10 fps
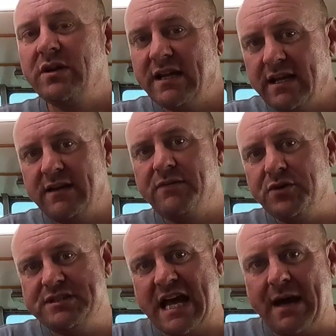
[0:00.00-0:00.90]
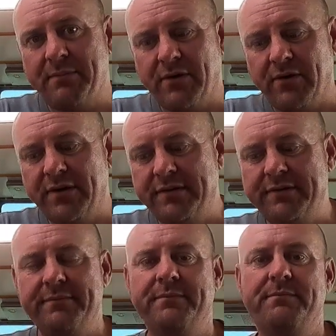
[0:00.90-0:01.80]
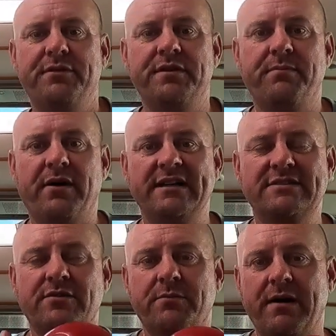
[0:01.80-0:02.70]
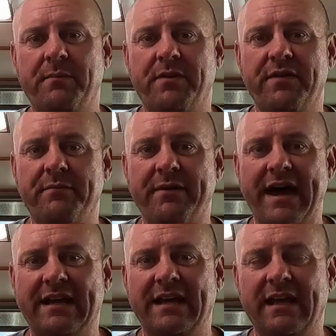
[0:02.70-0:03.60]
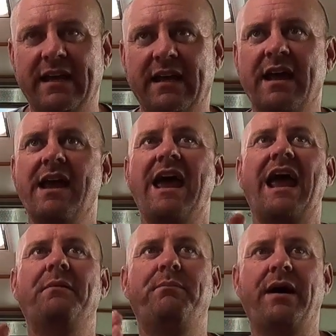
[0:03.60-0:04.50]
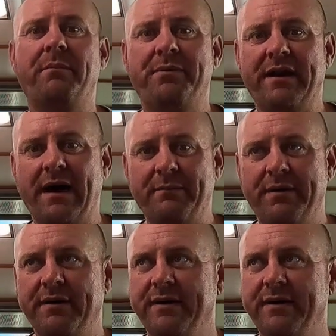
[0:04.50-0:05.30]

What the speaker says: leave your tap on, put the bicycle pump on the back here and pump it up